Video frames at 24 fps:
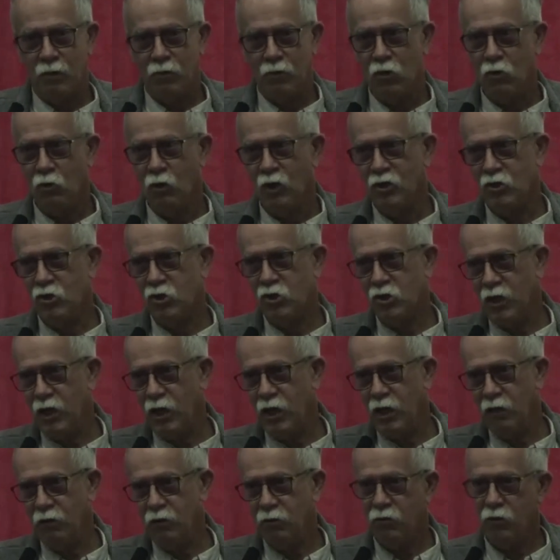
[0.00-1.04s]

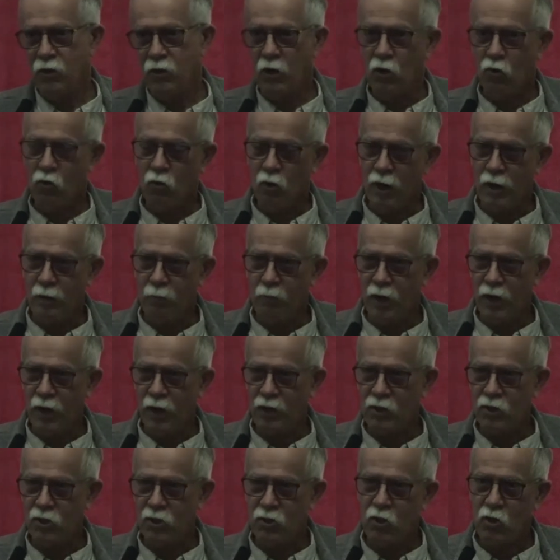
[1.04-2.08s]
USC, they all ride
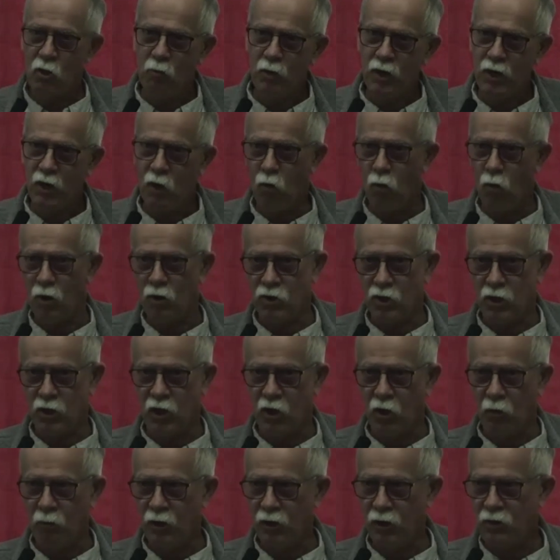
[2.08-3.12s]
bikes. Nobody wears a
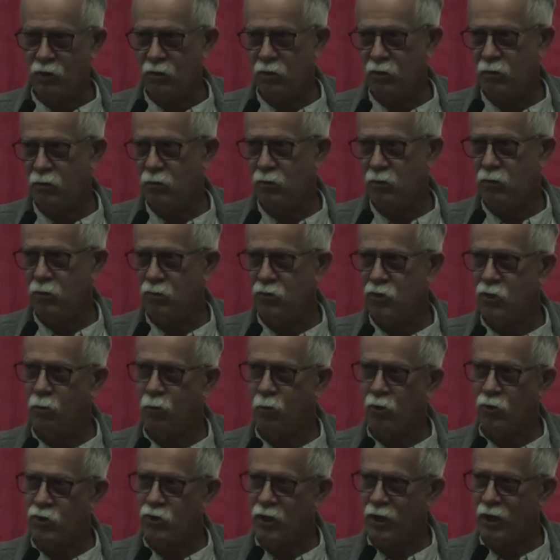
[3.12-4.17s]
helmet to
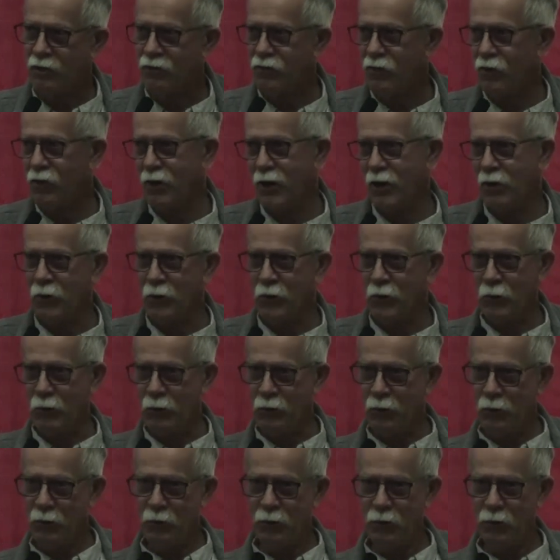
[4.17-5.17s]
protect their hairdo.